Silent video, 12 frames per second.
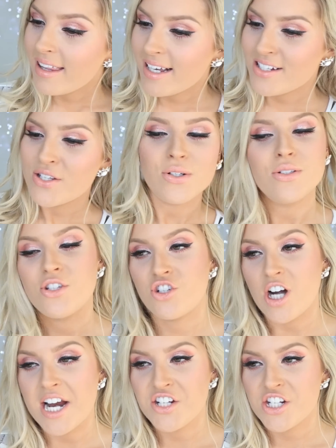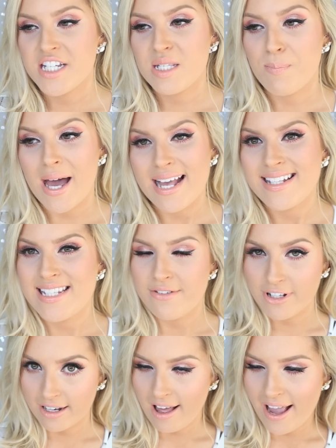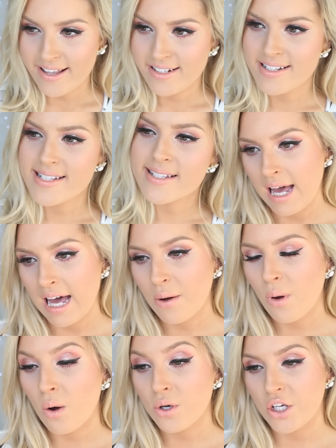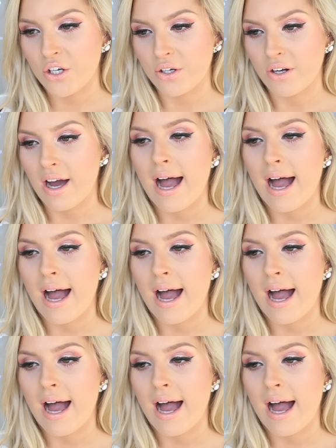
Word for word: That is called Strangers by Seven Lions. How old are you?